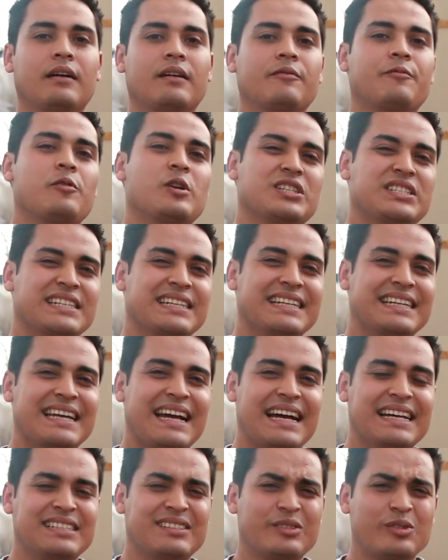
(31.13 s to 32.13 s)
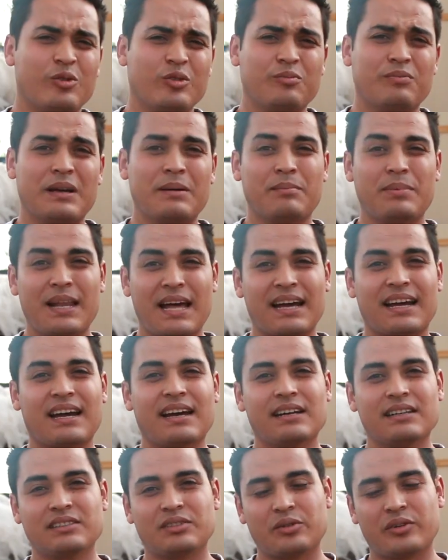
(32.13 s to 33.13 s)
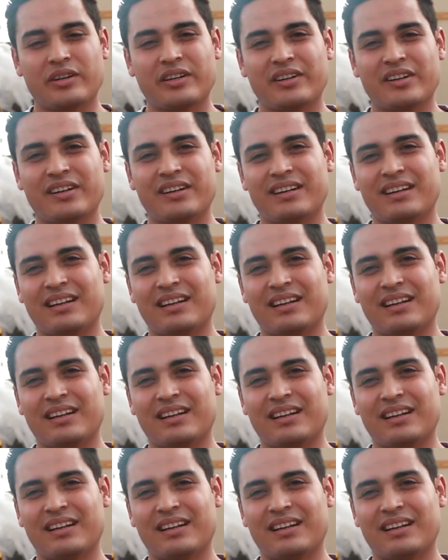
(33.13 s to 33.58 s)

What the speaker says: Unfortunately, I sold my black IS300,